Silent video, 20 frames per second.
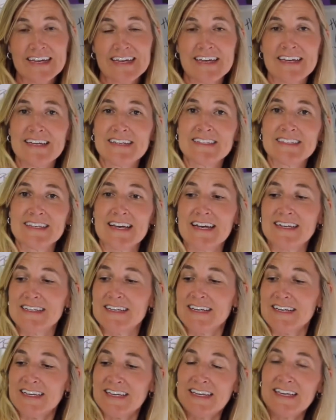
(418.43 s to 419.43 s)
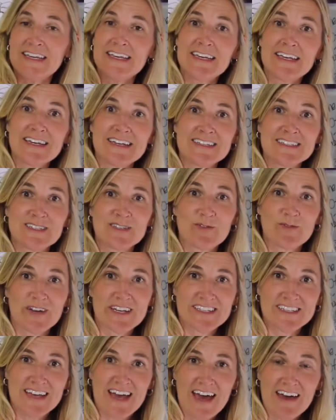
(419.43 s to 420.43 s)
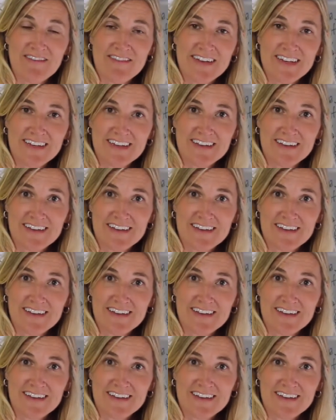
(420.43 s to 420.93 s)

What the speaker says: He said, he is the way to heaven.